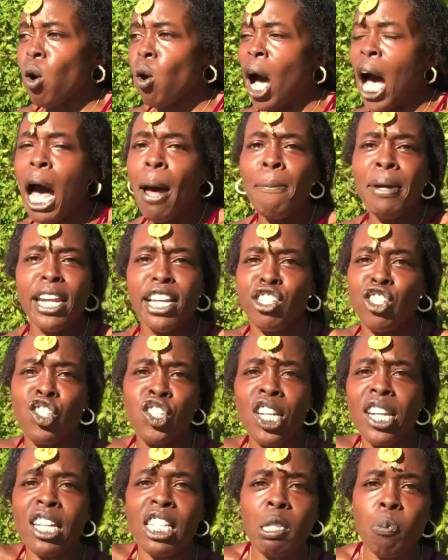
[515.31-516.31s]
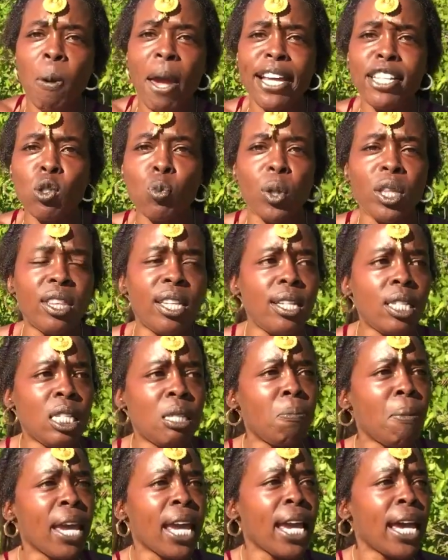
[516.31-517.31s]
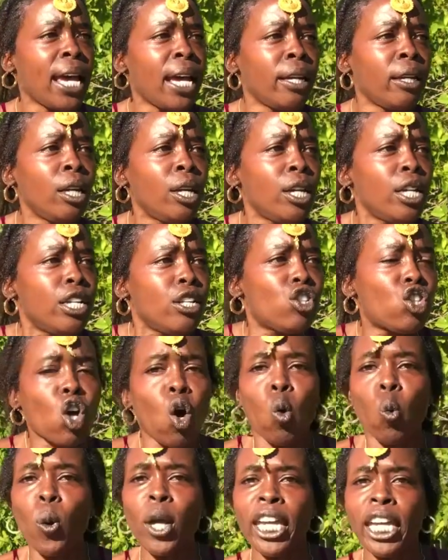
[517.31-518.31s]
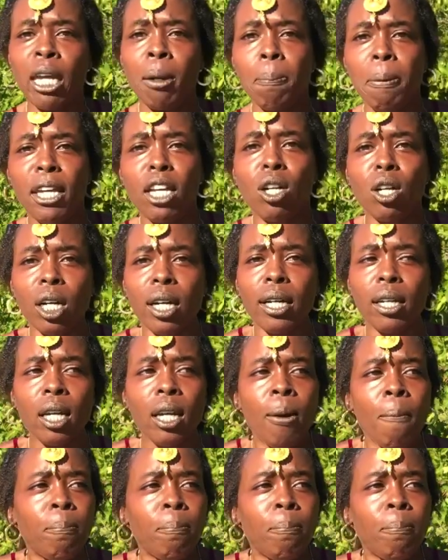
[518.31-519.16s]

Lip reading: I'm in a shitty space with this man, so we can be good.